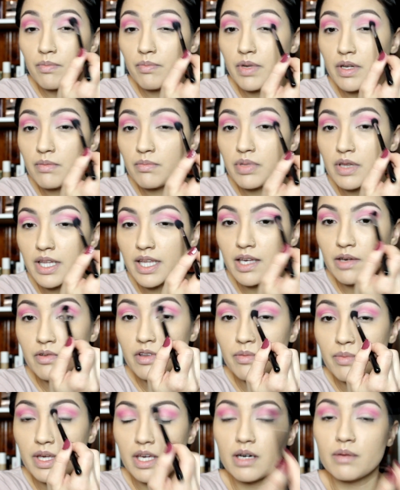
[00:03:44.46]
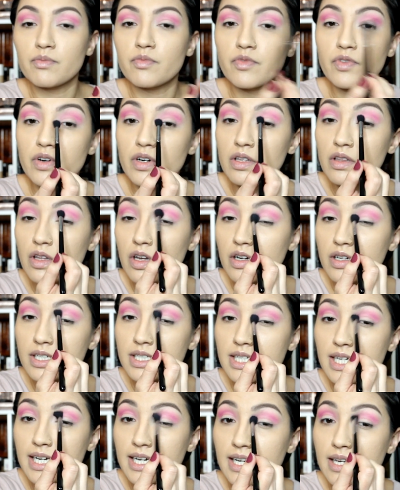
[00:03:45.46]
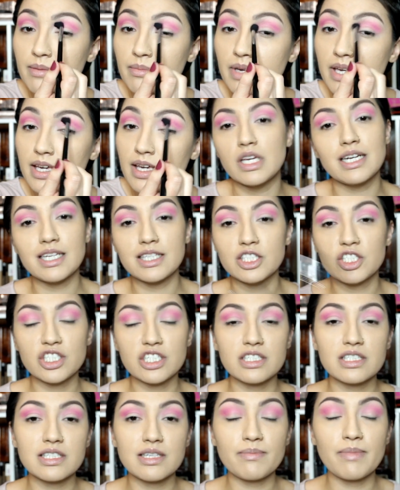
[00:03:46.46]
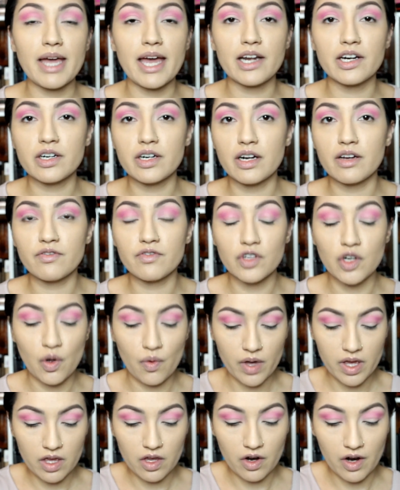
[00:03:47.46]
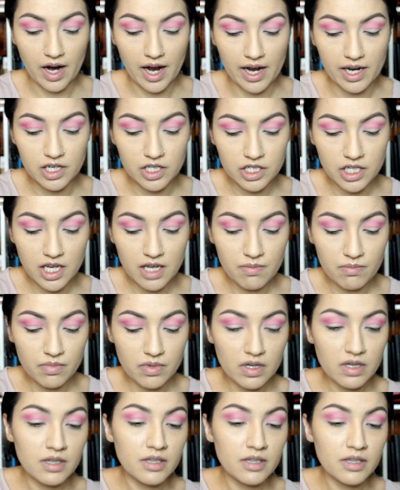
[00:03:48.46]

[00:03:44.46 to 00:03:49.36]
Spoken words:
been playing with makeup for a long time, and it's just a matter of knowing your eye shape